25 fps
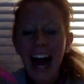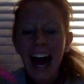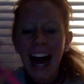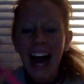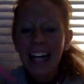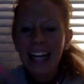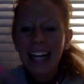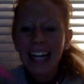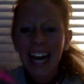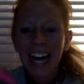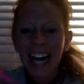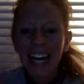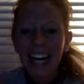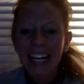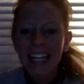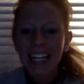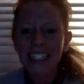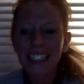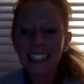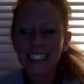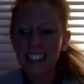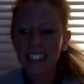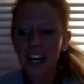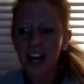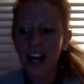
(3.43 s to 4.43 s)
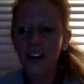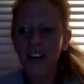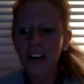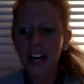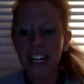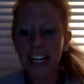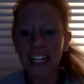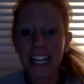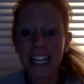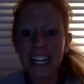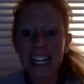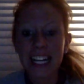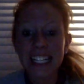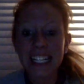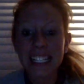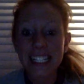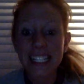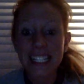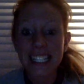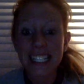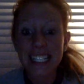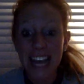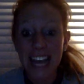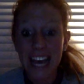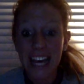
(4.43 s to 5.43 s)
Hi guys! Okay,
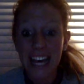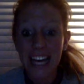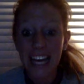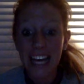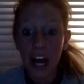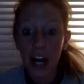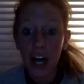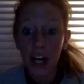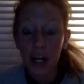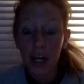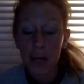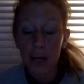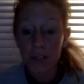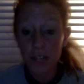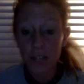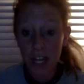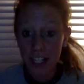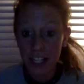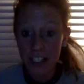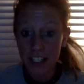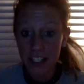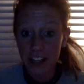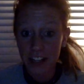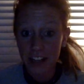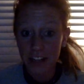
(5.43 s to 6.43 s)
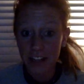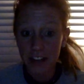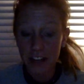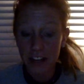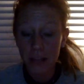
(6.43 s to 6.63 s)
today our objective